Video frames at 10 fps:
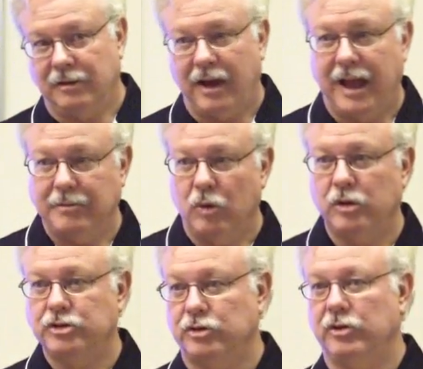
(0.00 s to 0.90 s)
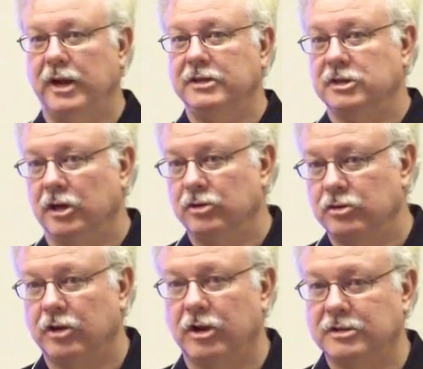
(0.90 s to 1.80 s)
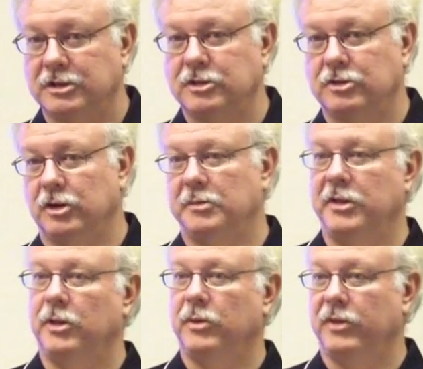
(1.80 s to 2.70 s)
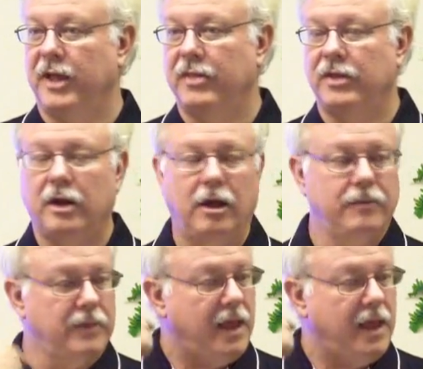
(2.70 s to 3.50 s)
light moisture in solution because it's just going to be there with the ethanol.